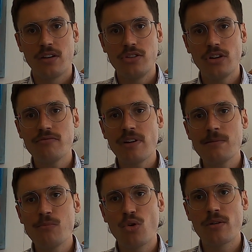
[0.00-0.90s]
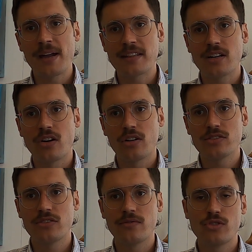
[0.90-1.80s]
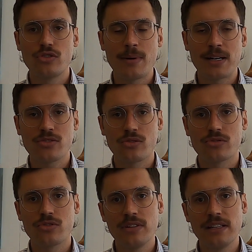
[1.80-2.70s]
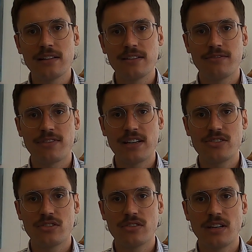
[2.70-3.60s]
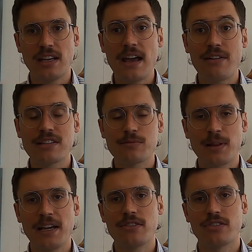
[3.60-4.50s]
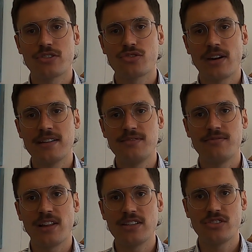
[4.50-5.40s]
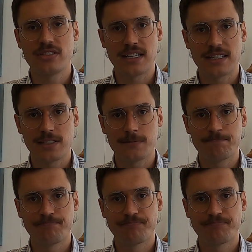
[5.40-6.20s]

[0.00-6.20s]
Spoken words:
You can read more about the costs of too much or too little inflation in our explainer on Australia's inflation target.